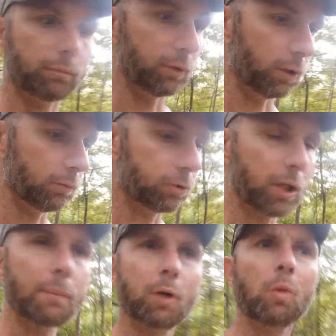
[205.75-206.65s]
You know,
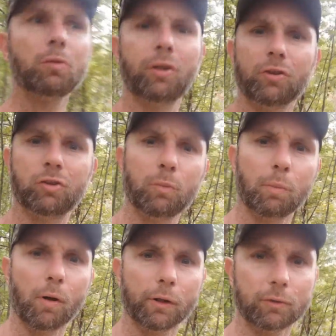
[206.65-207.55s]
stop going to the
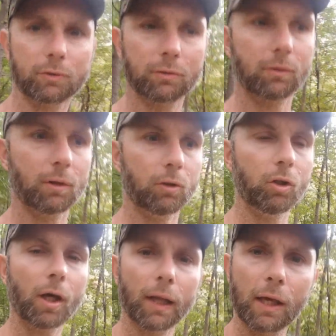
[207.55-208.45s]
supermarkets.
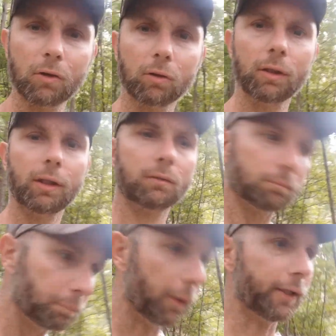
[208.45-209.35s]
You got an acre of land?
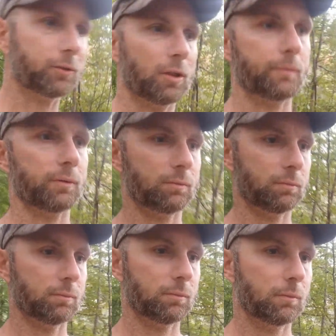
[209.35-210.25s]
Plant something.
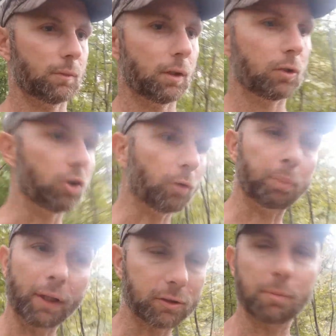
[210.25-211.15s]
You can
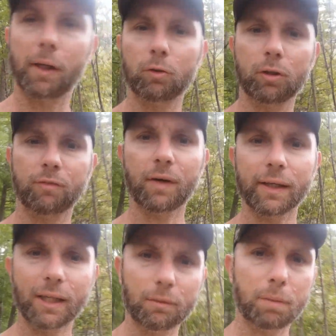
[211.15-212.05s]
plant tomatoes in a
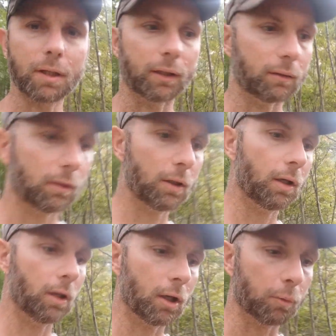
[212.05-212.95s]
5-gallon bucket.
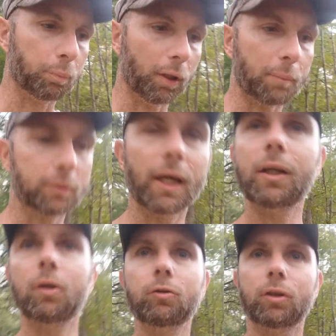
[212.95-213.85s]
Plant
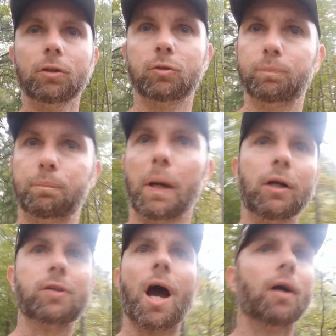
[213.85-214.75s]
potatoes in a
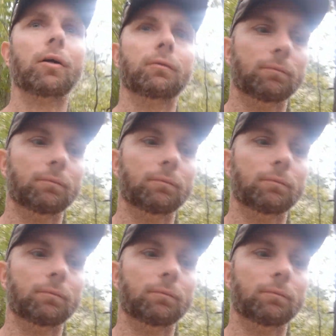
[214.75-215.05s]
spare tire.